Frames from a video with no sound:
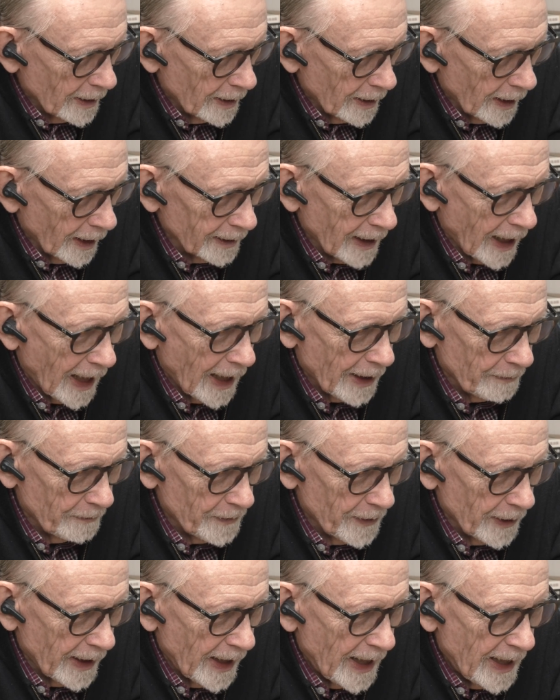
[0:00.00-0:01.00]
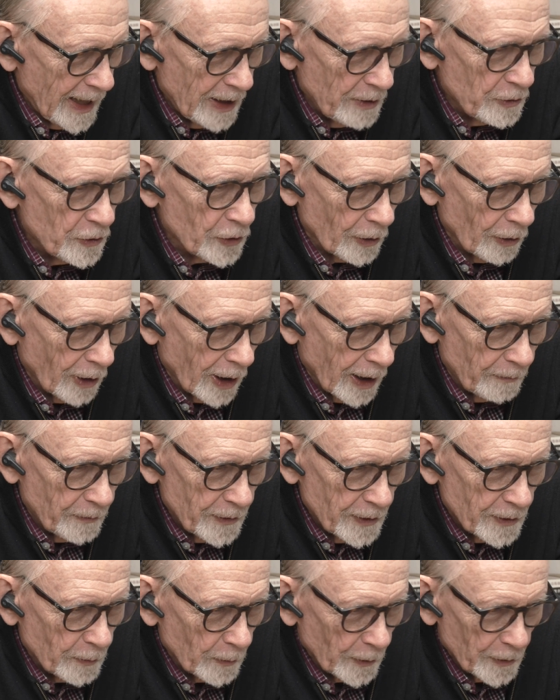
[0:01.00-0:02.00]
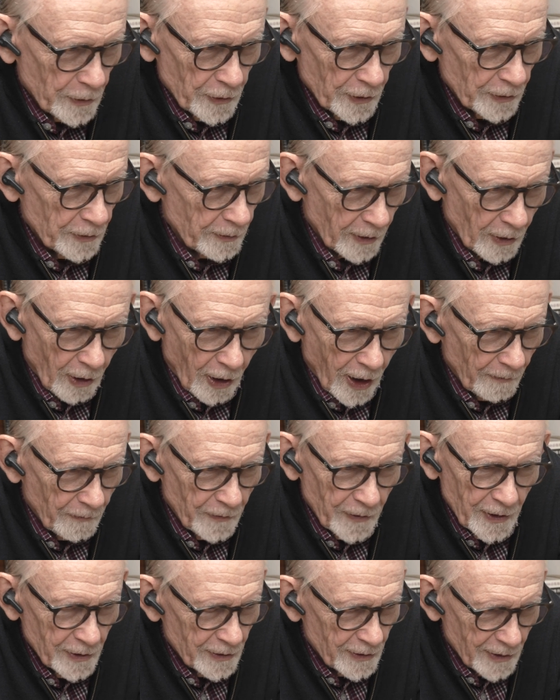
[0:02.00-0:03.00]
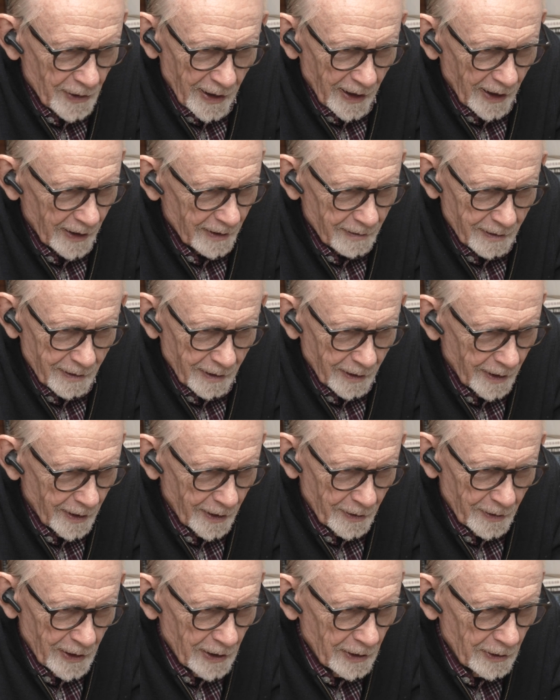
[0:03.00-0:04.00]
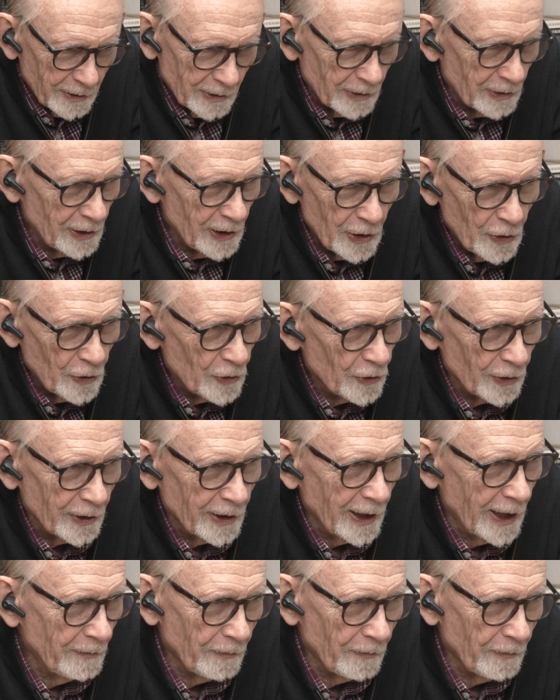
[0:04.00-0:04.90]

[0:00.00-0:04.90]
a lot of the age coffees were just coffees that uh, in Indonesia they